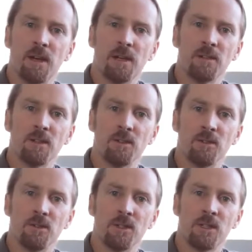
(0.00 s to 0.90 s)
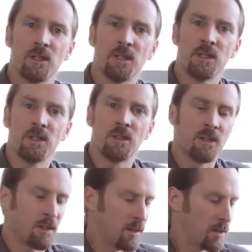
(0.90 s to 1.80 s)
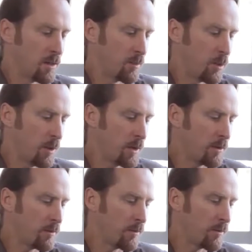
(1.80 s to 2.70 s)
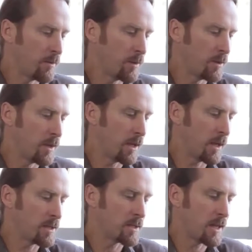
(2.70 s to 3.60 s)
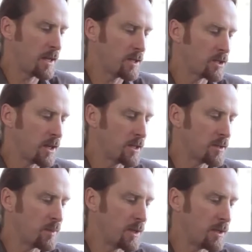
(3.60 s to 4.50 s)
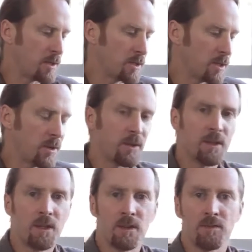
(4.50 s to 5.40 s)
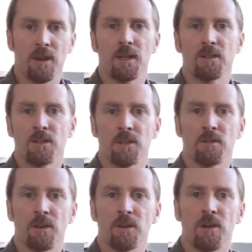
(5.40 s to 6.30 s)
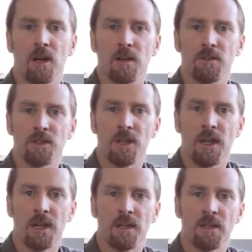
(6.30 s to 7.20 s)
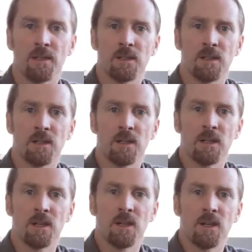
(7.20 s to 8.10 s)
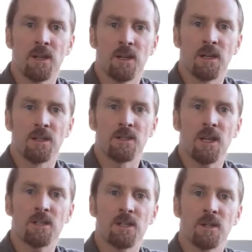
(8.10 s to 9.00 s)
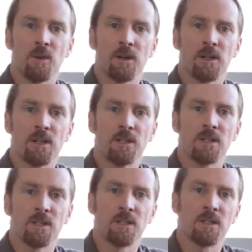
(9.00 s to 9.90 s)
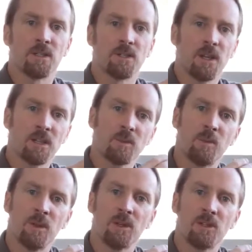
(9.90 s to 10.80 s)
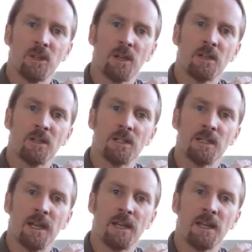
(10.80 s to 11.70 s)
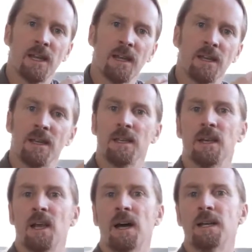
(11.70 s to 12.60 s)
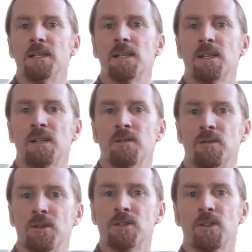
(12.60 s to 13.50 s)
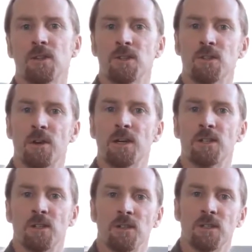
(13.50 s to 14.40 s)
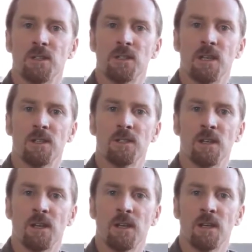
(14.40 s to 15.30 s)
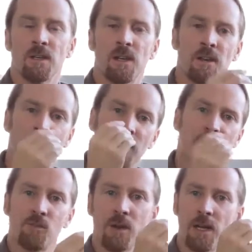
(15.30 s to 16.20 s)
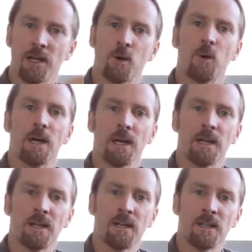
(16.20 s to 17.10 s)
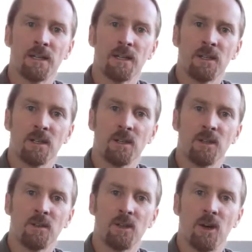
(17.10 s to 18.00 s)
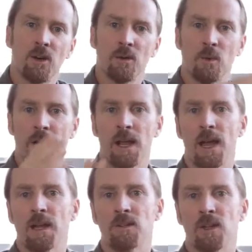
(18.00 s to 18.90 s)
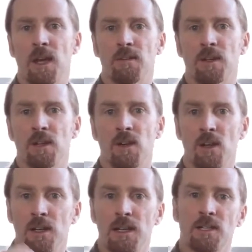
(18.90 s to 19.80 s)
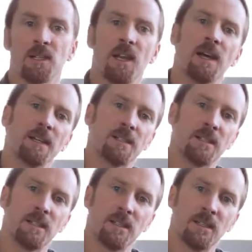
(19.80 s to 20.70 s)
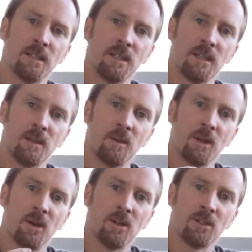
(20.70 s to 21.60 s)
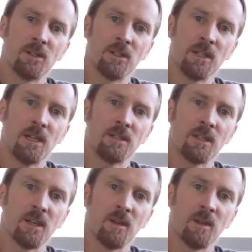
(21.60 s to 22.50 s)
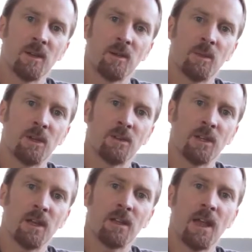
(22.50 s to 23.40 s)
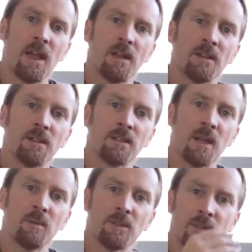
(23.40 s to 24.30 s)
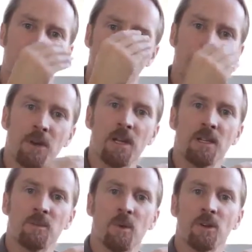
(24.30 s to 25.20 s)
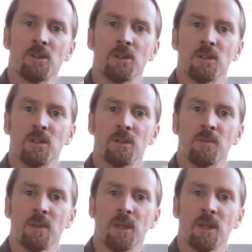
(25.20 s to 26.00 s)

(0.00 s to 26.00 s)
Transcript: values, the point of understanding shutter speed is knowing the effect on your photographs. And essentially what it is the shutter is letting in light for a certain duration onto the sensor. Now if that's really quick, on one hand you're having a lot less light onto the sensor, but on the other hand it's able to freeze motion,